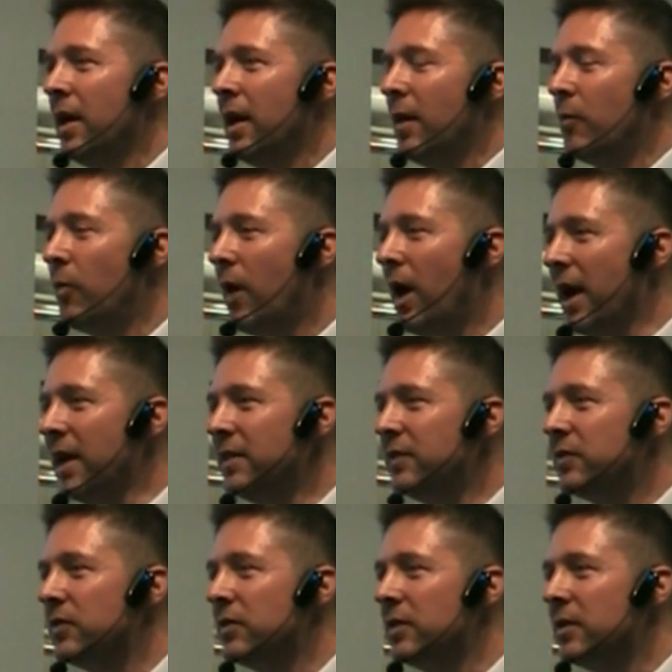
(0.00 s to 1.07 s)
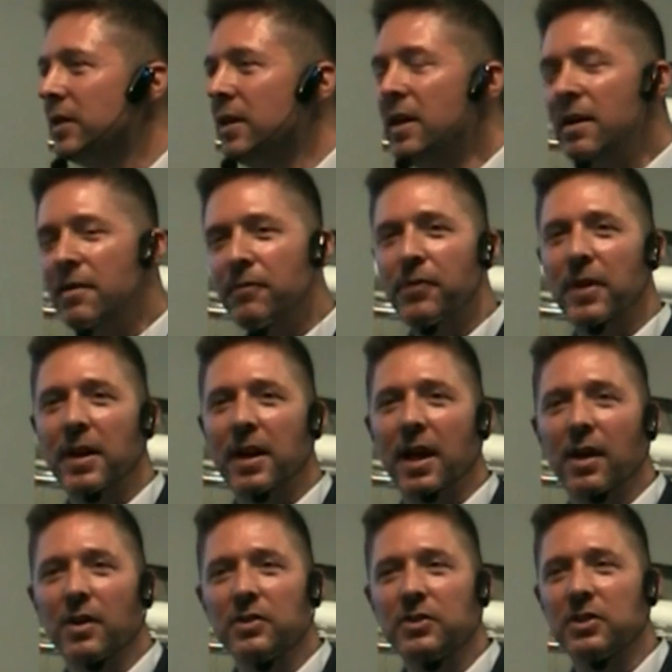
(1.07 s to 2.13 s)
write
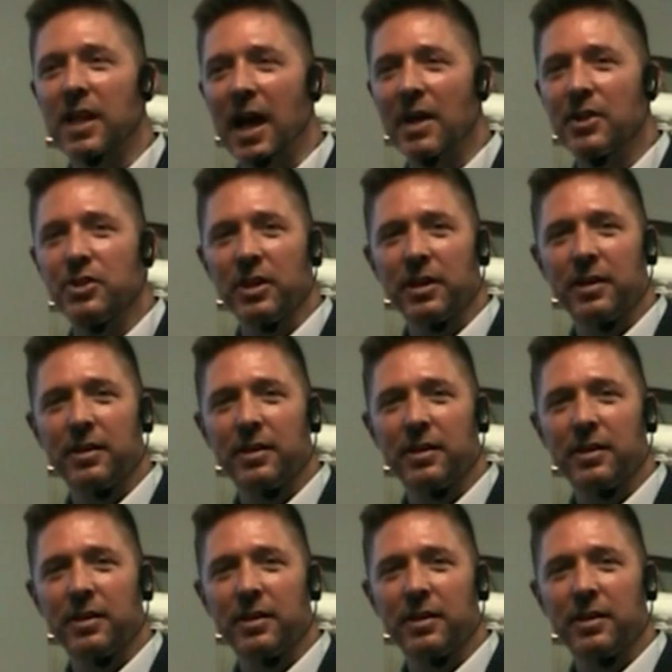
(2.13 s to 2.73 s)
if-then-else logic,